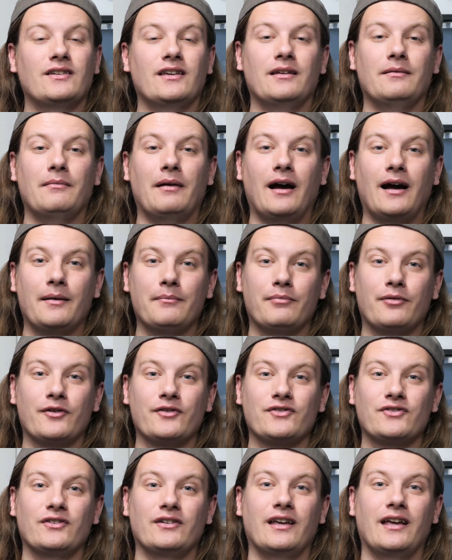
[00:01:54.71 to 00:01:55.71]
and I'm
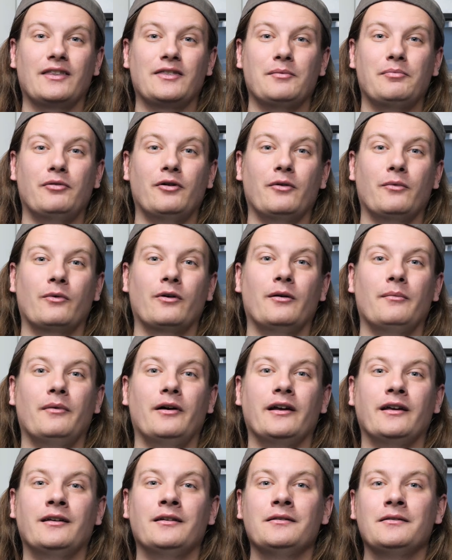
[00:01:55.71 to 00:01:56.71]
personally at the point where I'm
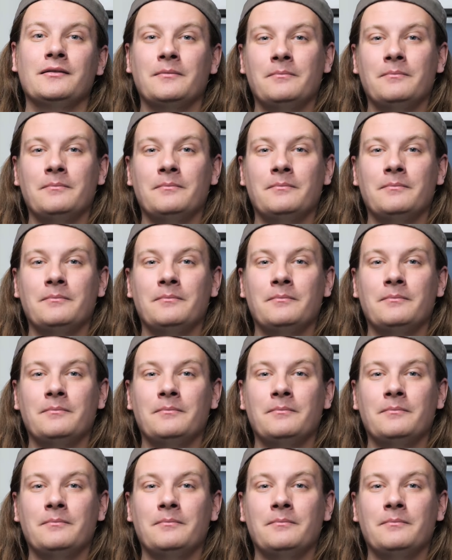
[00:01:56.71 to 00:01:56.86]
like,